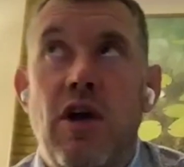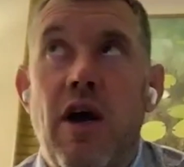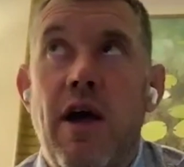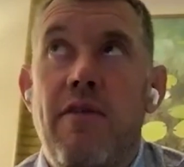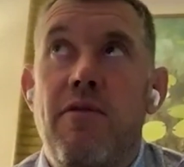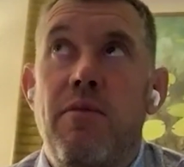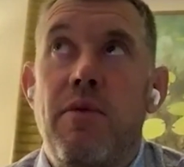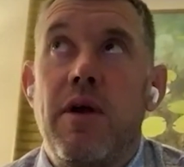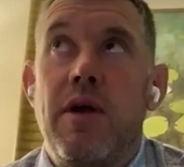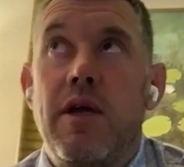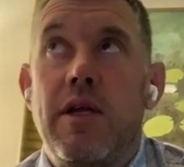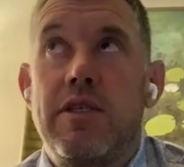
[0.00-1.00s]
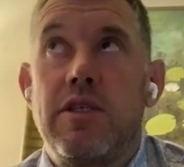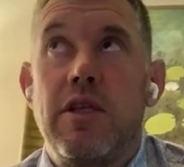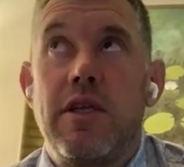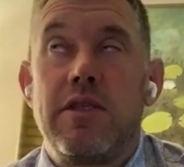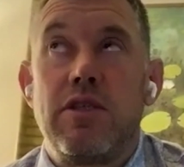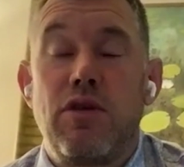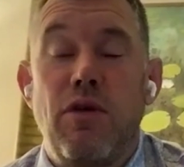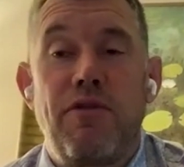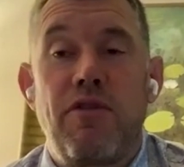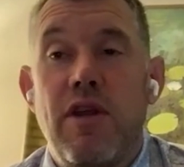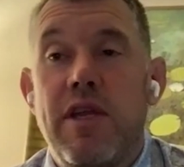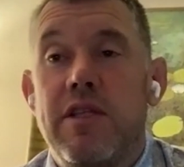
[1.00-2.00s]
drive, but it's a
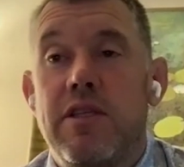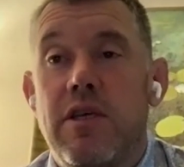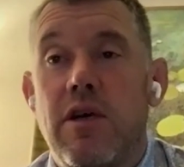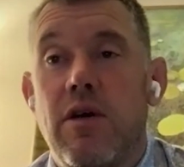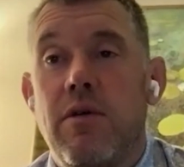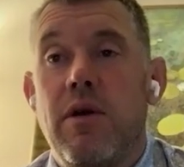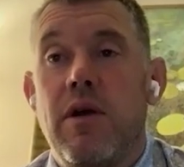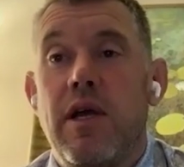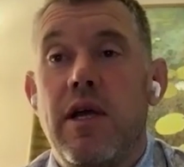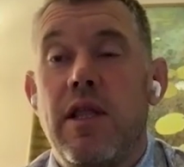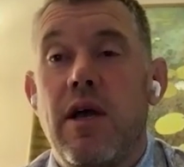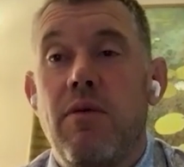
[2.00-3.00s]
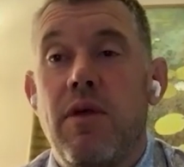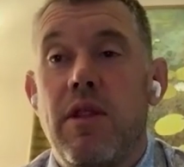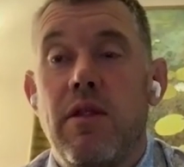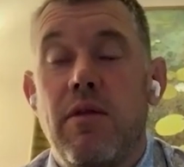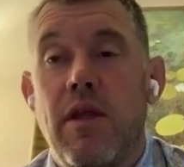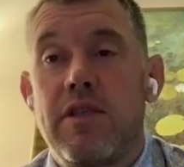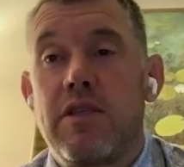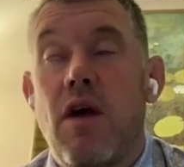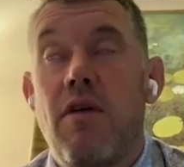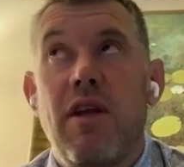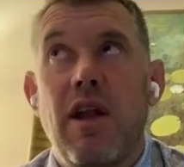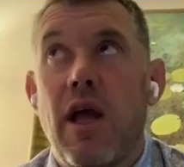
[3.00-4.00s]
tough green to go in there with. And
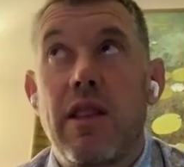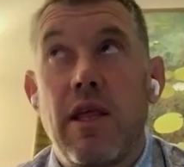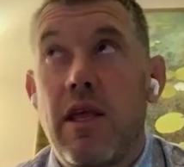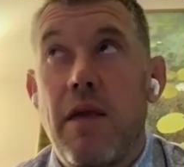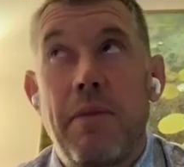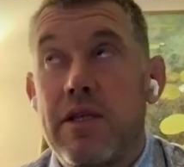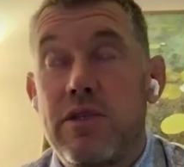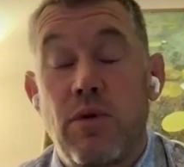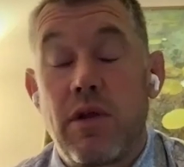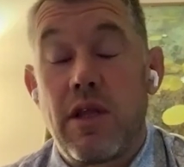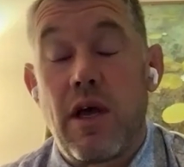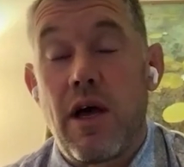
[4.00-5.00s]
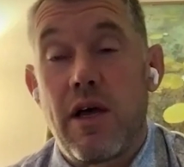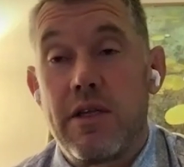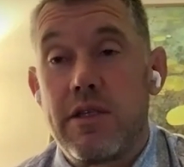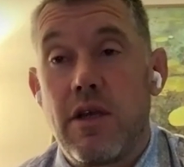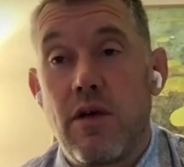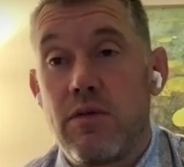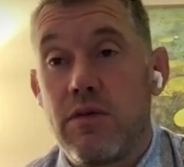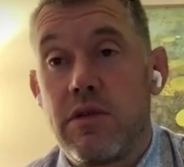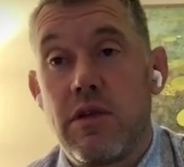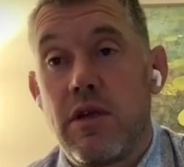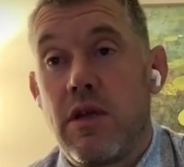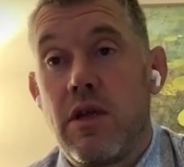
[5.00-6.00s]
historically, I think it plays one of the hardest
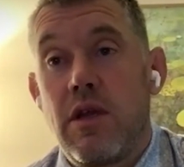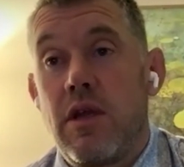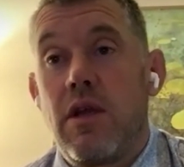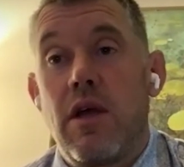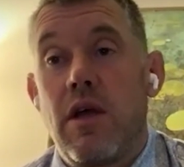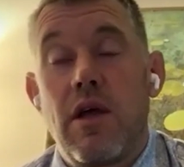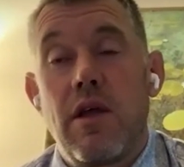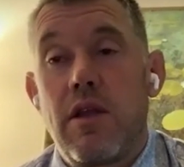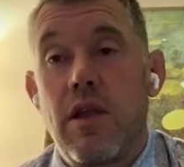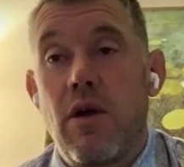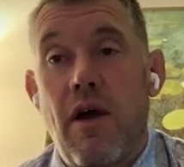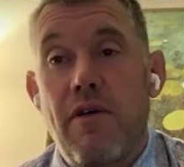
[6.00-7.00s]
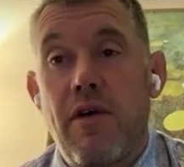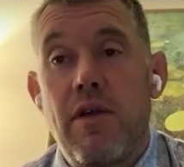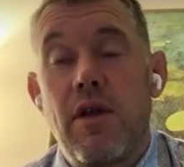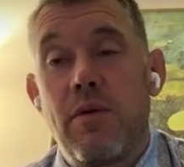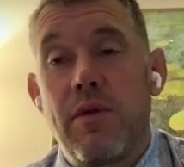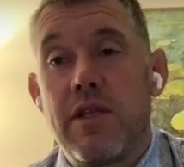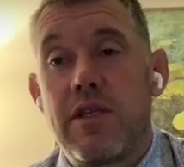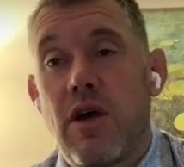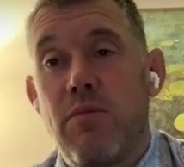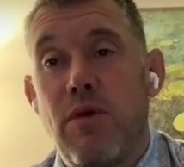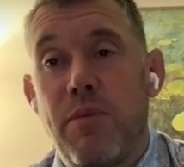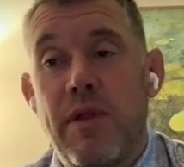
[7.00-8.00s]
holes. You know, when they
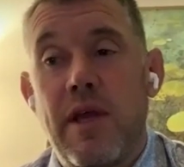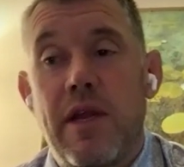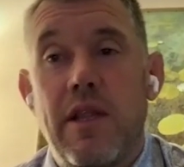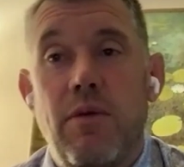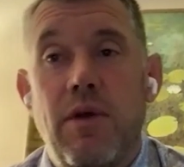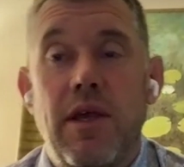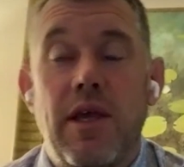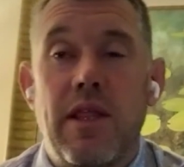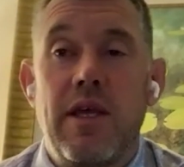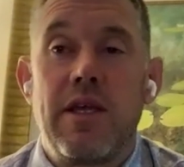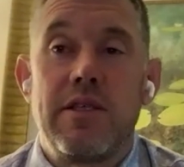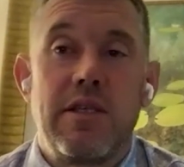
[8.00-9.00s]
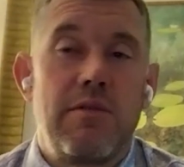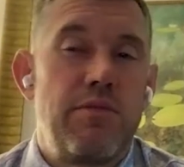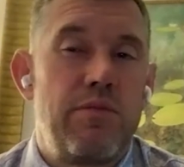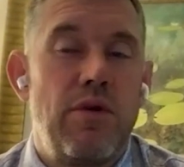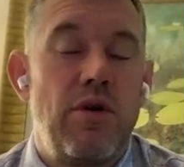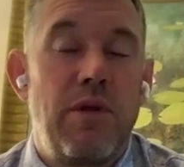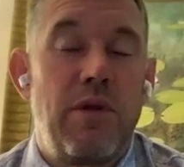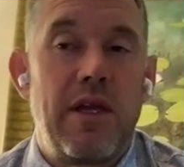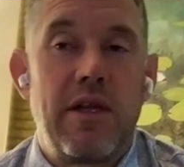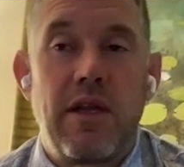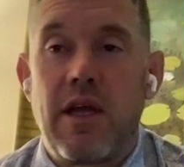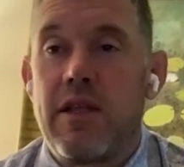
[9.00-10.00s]
top them up at the end of the week, I think it's
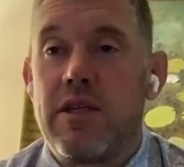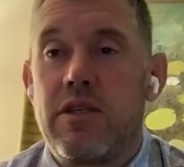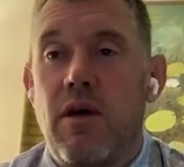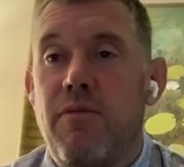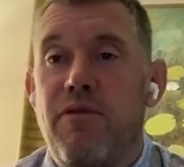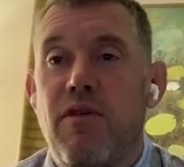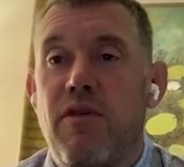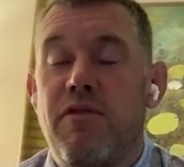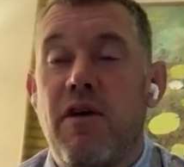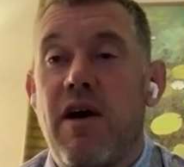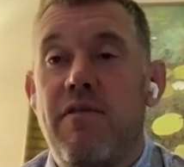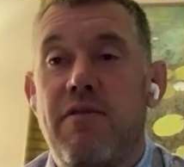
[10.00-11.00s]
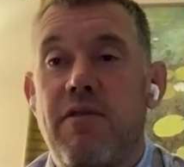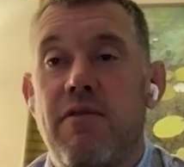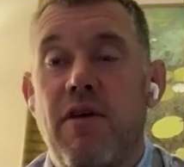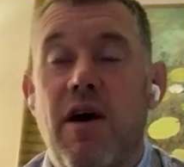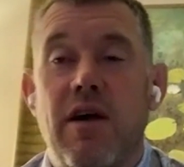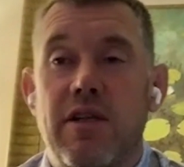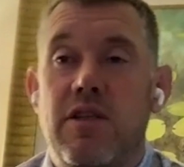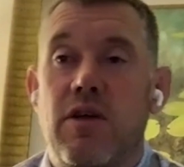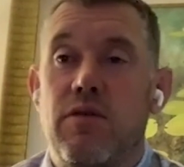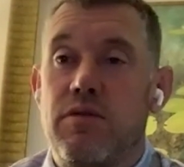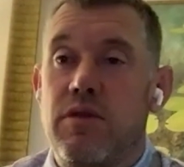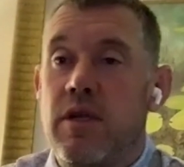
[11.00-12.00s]
normally in like the top four or five of the hardest
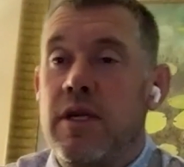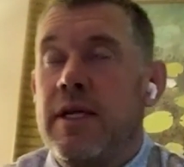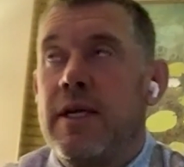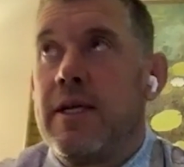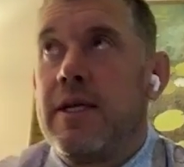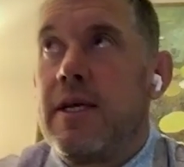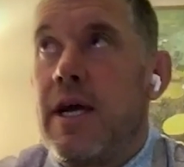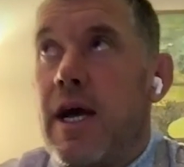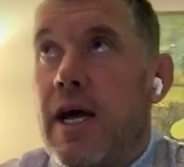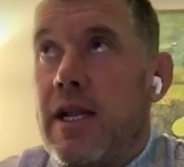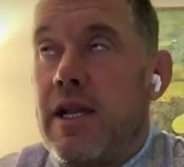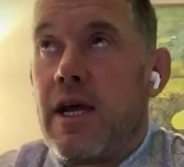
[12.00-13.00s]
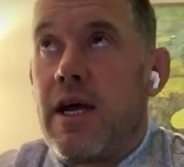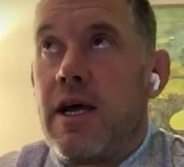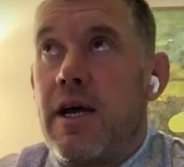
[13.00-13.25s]
holes. And,